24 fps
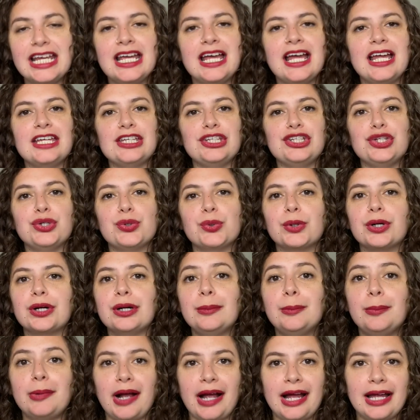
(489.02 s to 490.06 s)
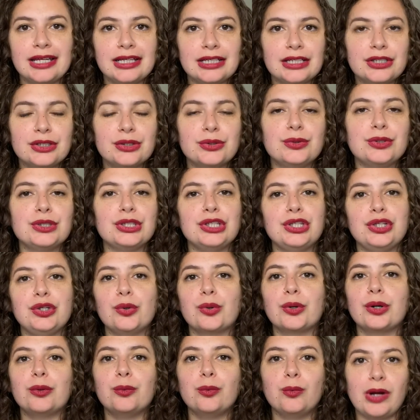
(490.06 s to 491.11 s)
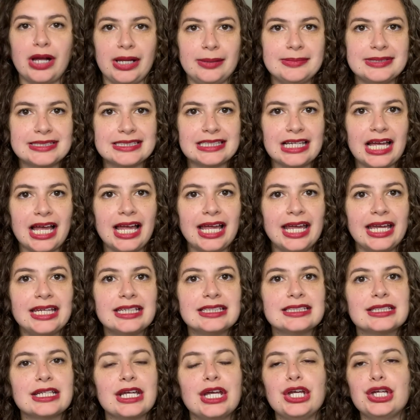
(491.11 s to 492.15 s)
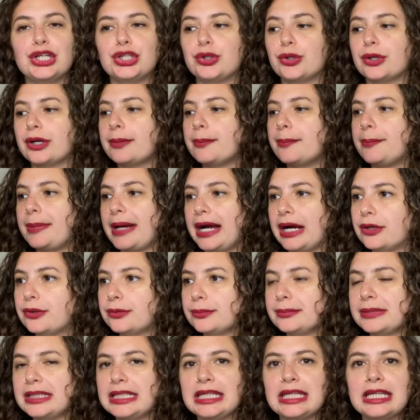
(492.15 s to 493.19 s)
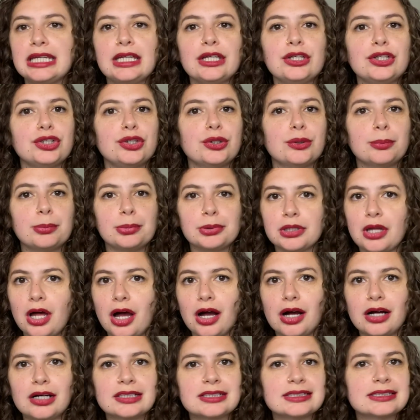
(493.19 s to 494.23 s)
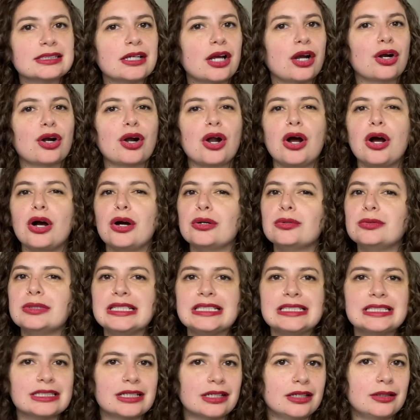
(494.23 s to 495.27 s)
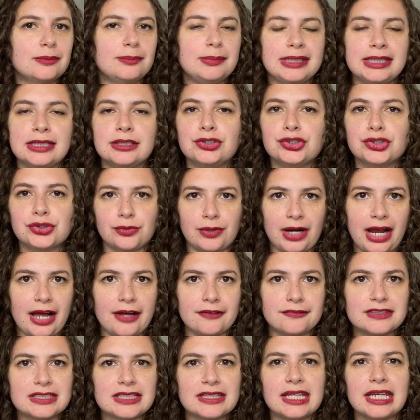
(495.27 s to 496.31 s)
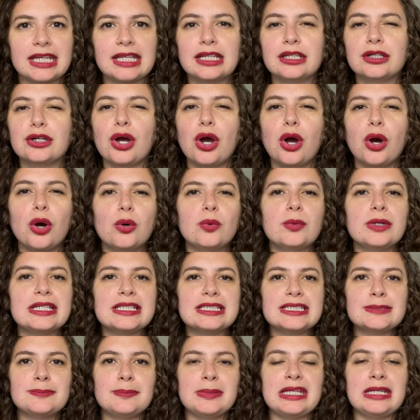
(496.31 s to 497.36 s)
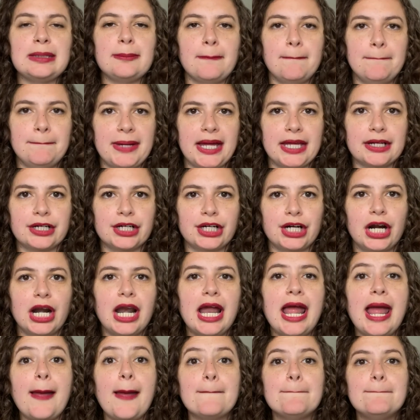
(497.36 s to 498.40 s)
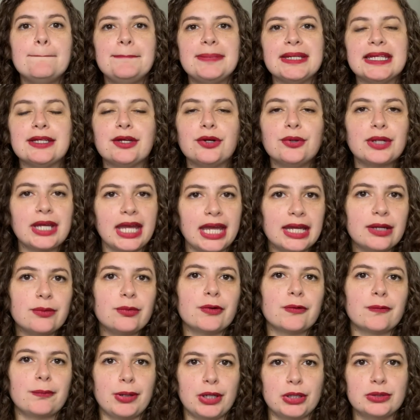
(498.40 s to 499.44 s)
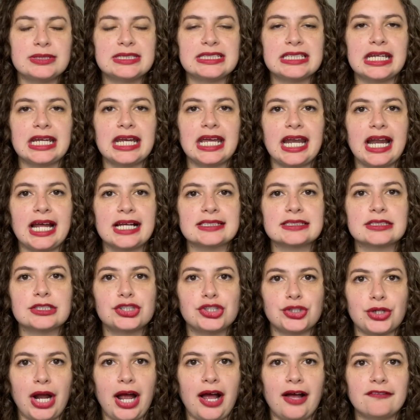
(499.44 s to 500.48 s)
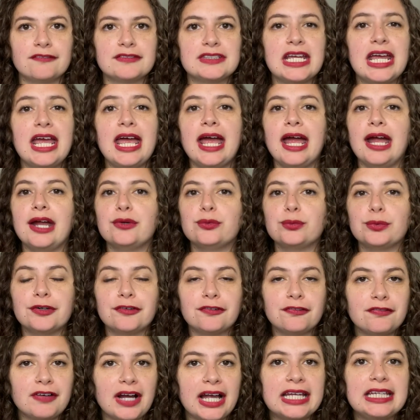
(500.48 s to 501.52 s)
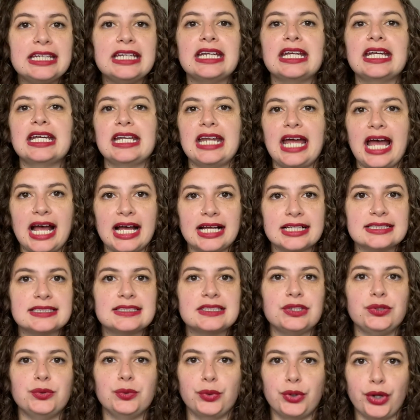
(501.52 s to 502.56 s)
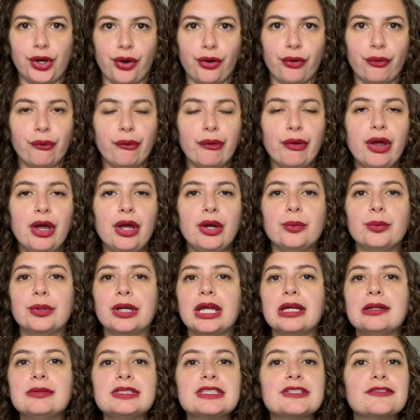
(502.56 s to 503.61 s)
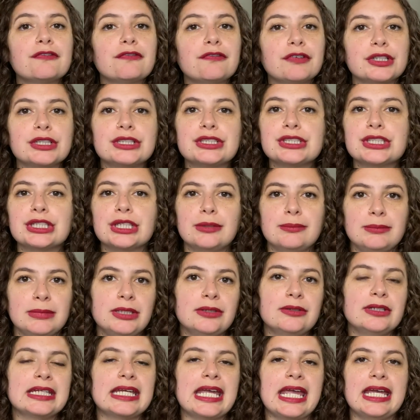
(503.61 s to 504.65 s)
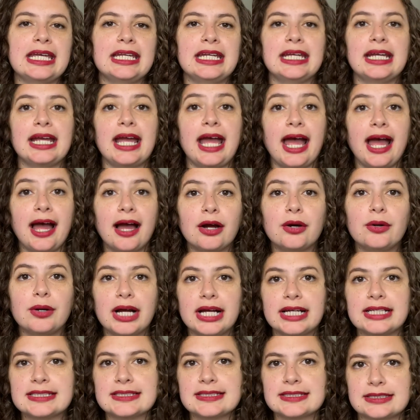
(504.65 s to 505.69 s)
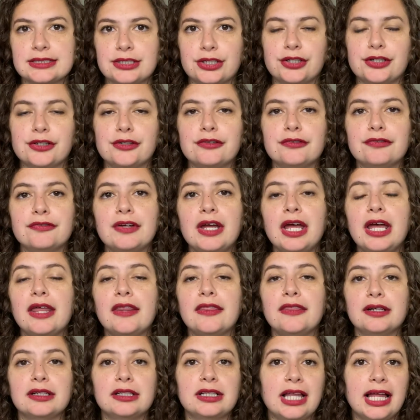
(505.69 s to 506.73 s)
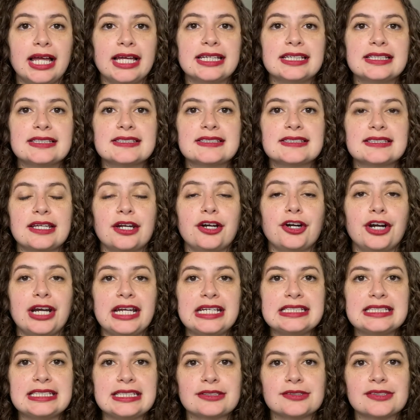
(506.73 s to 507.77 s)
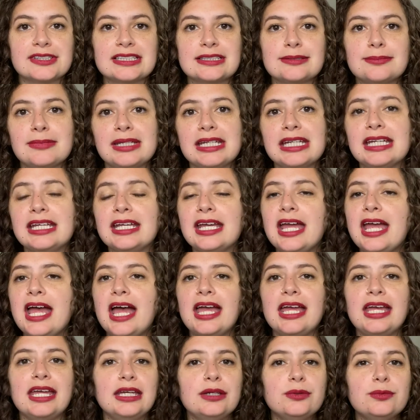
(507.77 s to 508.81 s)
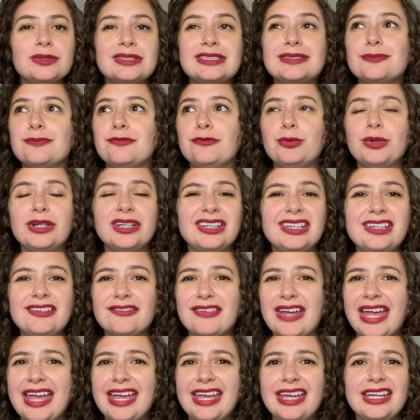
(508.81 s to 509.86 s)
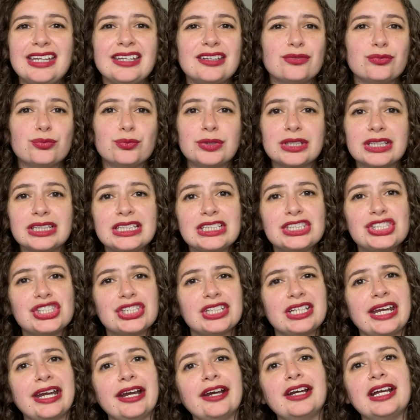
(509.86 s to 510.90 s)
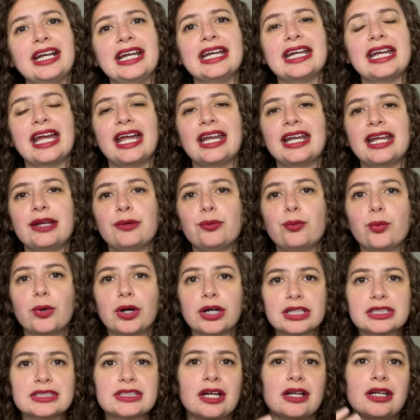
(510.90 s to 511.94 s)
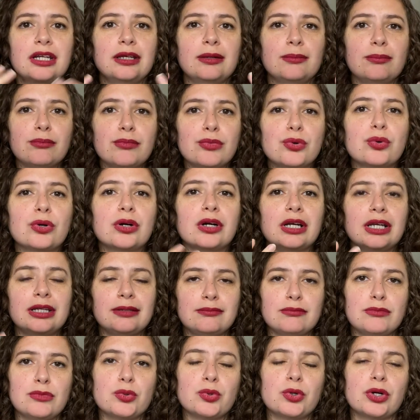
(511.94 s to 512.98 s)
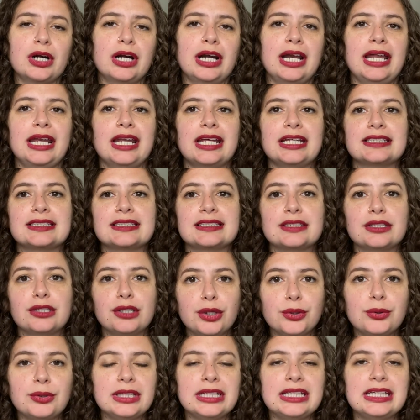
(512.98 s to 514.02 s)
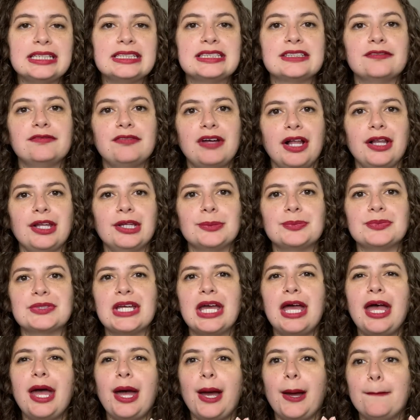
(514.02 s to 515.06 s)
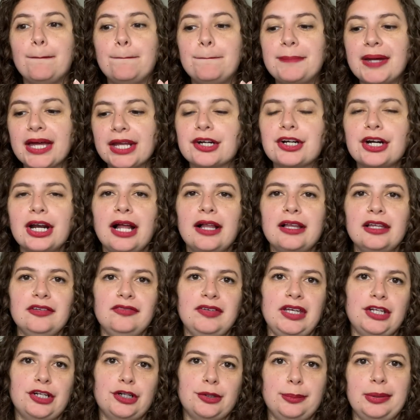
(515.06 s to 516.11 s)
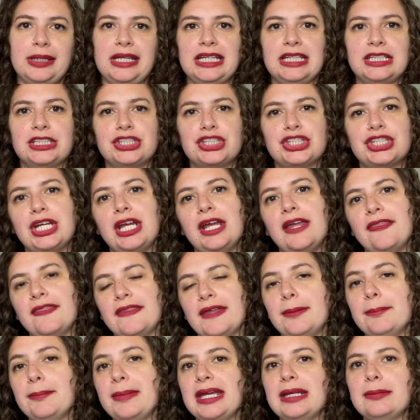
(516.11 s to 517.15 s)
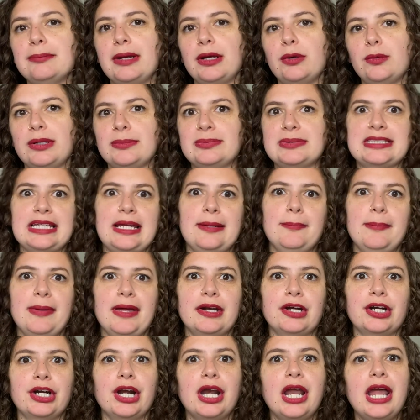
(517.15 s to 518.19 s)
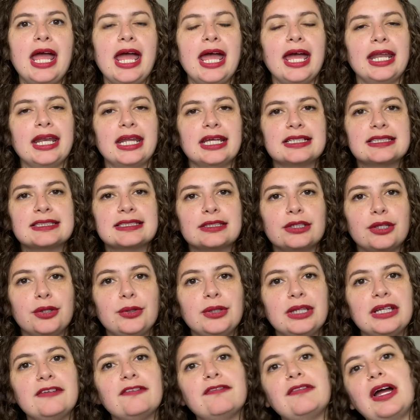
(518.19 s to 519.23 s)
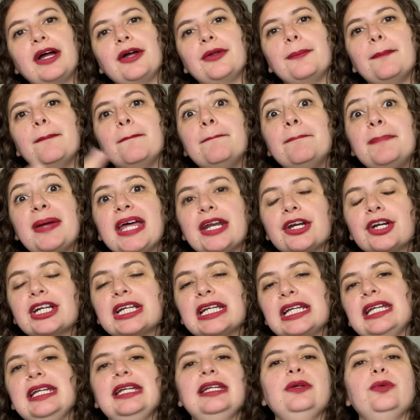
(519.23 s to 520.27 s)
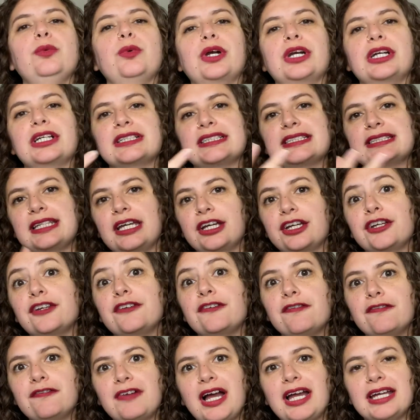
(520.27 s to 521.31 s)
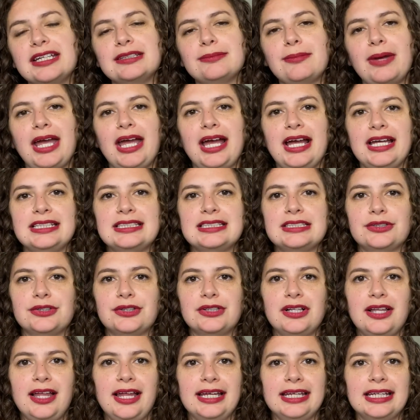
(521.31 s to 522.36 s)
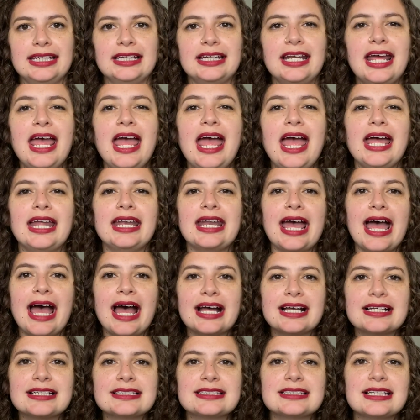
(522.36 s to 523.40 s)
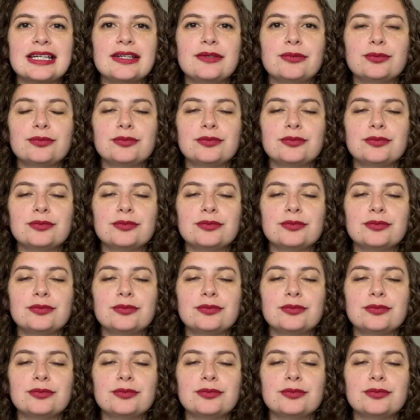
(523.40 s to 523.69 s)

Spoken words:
Your bio, your website, your about me, your blogs are always going to be a draft. They can always be better. Be okay with posting it as a draft and refining it as you go. When I was first communicating how I serve the clients that are ideal to me, it was really vague and really generic, and I worked on it more and more, and I slowly developed a better elevator pitch that made my website better. And I slowly found better keywords that could find my ideal client. And as I